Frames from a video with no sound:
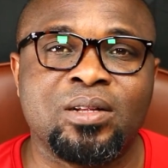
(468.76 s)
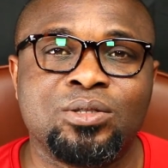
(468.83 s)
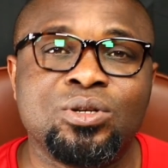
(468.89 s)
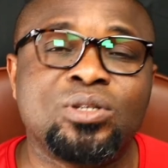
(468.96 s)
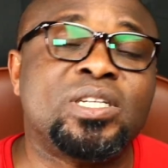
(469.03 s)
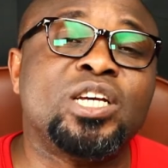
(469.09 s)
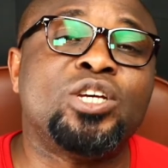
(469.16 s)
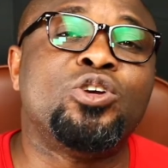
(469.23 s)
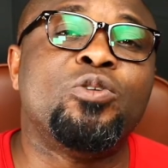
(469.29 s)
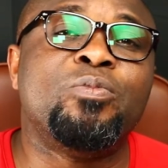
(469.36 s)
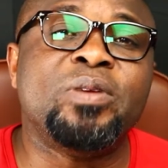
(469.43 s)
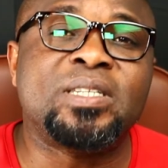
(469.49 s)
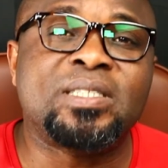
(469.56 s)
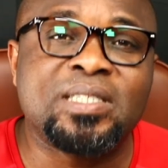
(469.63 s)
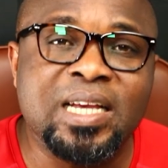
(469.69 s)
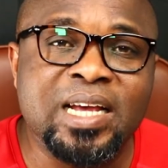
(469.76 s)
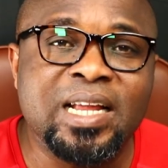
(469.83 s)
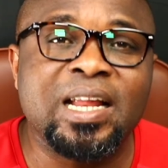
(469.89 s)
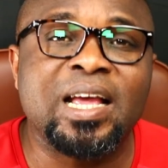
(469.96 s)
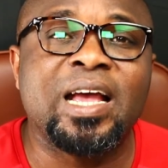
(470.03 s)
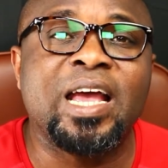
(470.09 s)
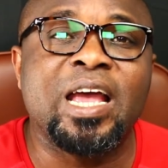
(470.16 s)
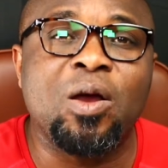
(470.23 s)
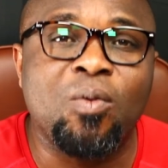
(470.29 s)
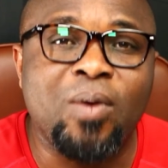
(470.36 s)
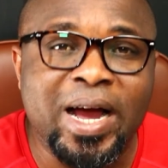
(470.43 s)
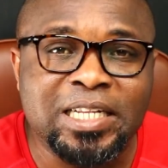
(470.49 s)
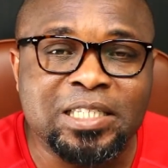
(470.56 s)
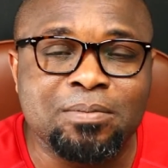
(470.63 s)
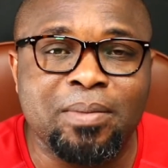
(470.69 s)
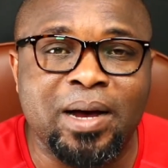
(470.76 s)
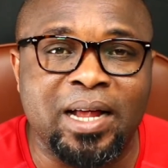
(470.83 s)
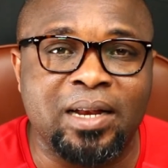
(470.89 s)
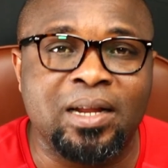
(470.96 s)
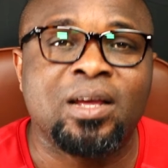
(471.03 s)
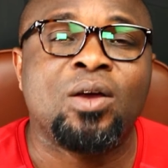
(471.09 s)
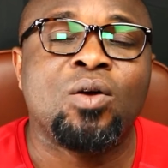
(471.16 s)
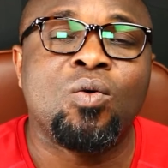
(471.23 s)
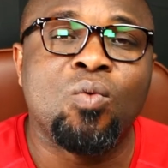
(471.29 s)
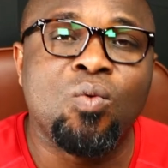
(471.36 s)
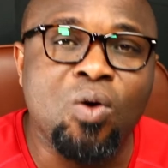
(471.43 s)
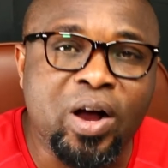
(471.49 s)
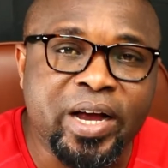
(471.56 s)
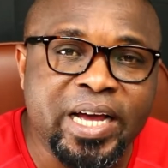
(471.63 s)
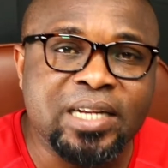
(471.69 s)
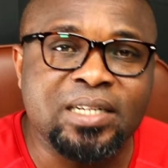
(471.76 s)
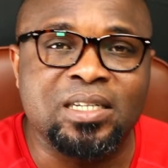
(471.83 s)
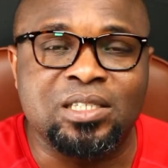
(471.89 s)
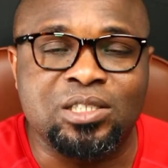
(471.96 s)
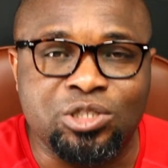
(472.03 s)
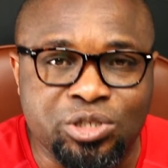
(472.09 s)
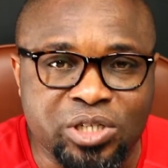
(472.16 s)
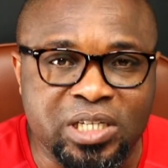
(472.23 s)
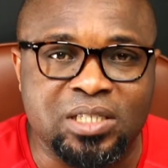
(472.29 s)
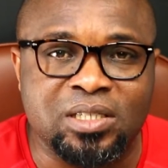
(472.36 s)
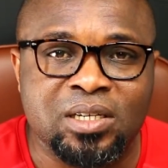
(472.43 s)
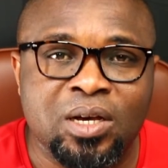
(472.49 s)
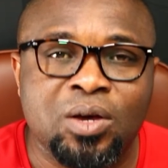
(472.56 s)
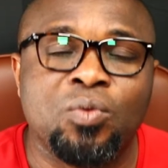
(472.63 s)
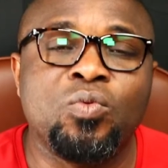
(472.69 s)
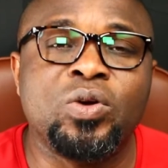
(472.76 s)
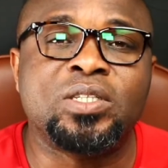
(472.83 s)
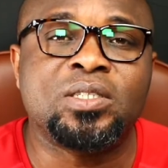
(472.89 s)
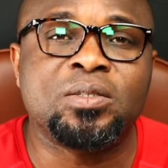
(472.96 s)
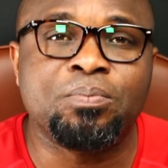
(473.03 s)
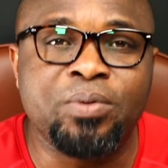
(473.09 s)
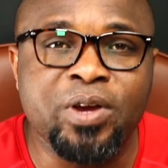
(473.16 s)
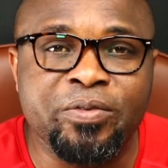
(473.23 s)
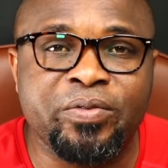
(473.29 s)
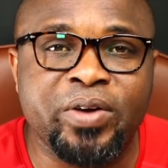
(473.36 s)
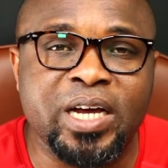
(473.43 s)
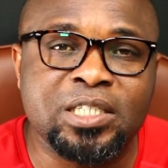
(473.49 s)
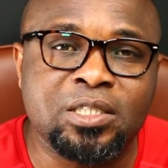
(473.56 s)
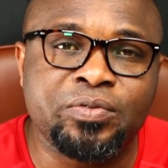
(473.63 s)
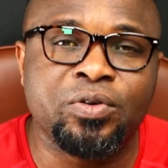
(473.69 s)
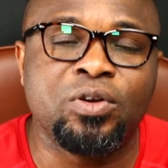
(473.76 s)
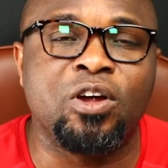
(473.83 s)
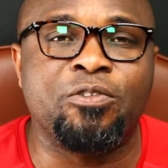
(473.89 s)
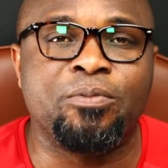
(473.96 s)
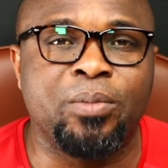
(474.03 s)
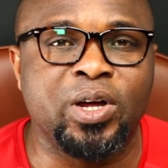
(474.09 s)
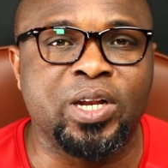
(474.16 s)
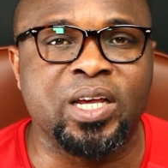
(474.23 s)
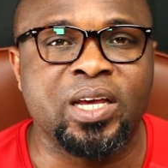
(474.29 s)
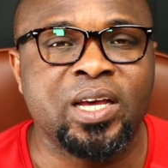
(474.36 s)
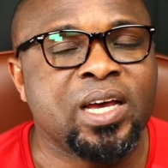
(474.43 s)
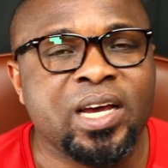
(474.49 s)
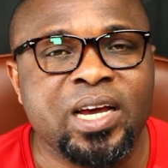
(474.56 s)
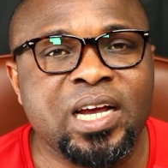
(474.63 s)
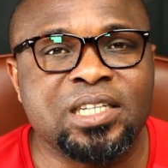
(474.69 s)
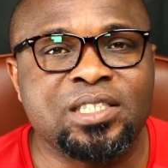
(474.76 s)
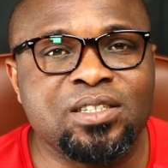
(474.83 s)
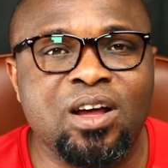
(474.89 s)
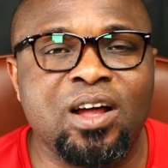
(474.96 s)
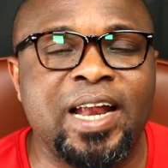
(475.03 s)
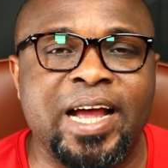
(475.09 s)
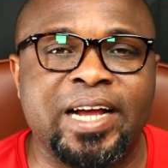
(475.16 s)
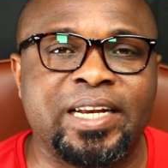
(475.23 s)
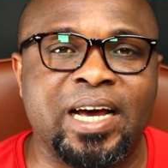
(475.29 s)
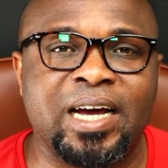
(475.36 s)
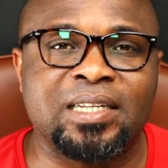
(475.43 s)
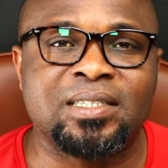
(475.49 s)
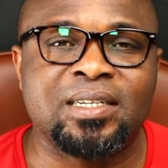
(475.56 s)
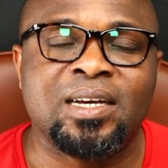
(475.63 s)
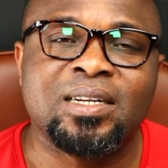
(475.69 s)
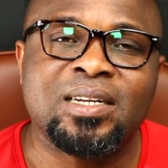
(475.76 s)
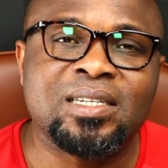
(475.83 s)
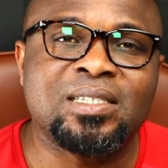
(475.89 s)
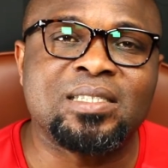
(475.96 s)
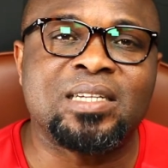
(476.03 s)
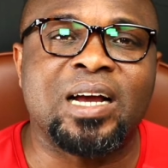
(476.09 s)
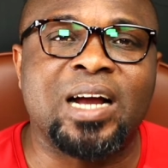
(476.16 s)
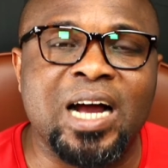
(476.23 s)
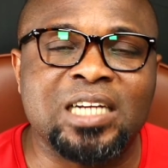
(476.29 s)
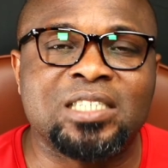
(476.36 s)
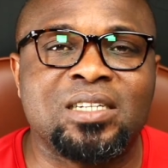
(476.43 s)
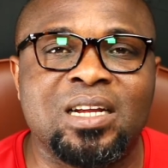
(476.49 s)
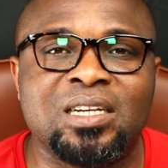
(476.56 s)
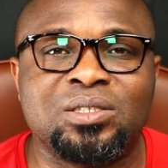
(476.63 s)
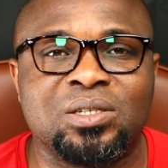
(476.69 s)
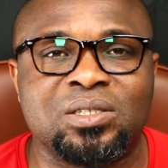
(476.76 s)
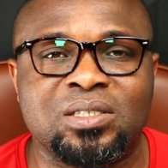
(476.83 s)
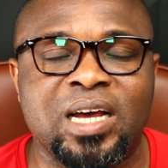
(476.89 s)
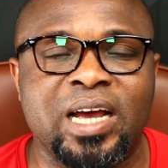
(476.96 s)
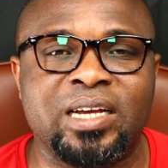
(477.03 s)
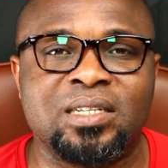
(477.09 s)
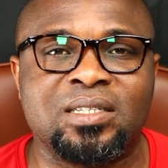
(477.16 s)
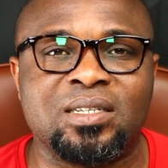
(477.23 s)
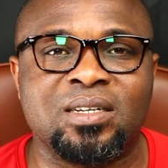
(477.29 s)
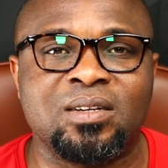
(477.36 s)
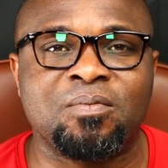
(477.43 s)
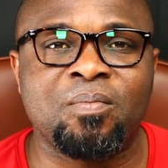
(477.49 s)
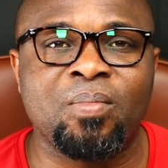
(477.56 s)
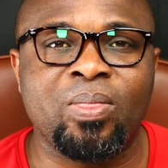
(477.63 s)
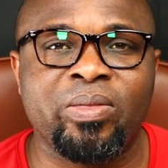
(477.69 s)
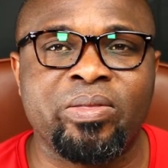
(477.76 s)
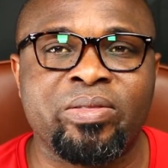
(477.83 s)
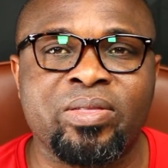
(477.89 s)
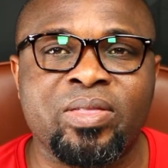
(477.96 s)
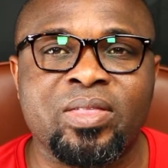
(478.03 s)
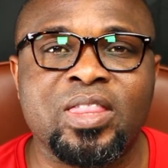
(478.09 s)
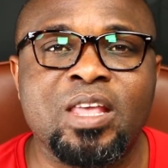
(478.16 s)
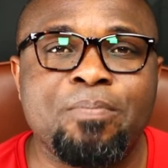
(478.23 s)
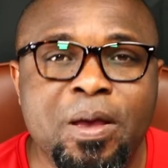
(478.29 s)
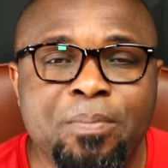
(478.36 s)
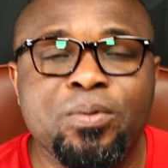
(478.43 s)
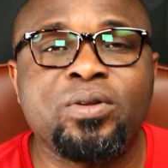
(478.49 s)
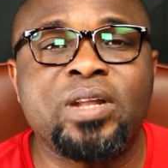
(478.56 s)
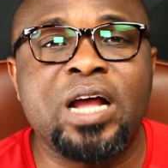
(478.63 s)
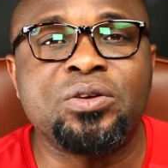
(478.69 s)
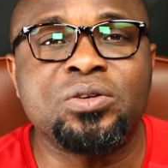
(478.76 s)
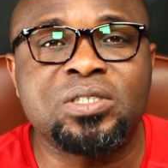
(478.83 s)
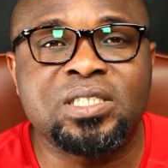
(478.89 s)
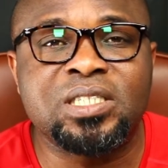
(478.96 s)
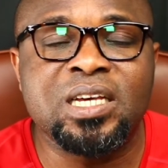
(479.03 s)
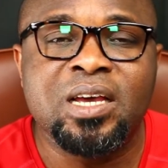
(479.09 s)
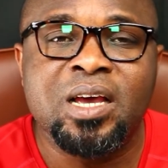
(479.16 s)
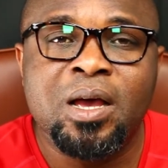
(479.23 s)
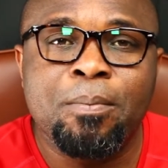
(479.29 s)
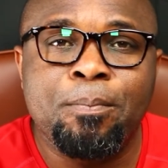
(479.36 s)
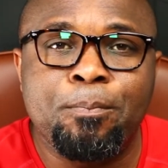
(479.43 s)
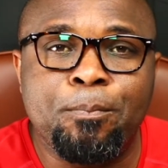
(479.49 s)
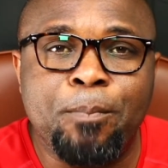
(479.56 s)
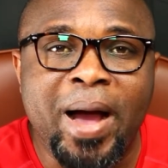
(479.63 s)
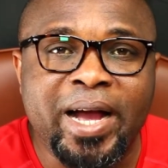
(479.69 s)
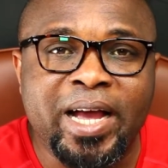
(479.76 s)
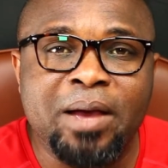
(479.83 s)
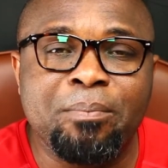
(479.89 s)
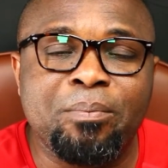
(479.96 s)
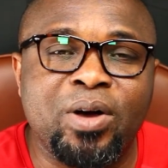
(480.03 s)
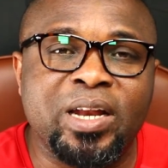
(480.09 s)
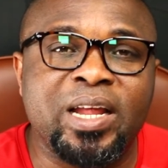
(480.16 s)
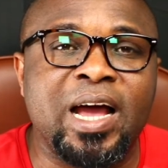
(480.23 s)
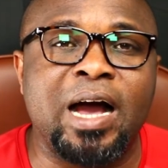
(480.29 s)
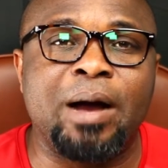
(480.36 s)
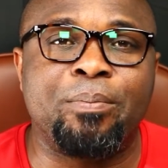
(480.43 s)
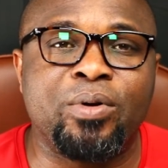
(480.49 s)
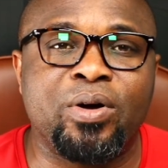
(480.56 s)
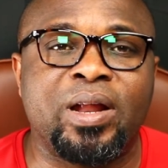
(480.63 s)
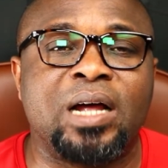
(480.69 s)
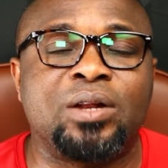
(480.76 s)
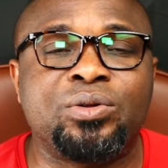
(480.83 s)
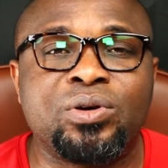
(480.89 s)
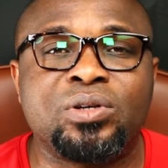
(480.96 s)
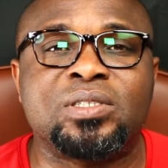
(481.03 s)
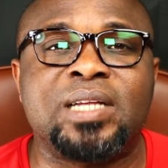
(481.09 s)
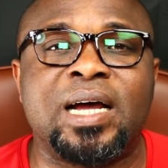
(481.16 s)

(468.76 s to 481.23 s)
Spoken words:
Do you think you'll be seeing a white man walking the street with briefcase full of money? It's not like that. This is a cashless society. The people that you see packing money abroad are those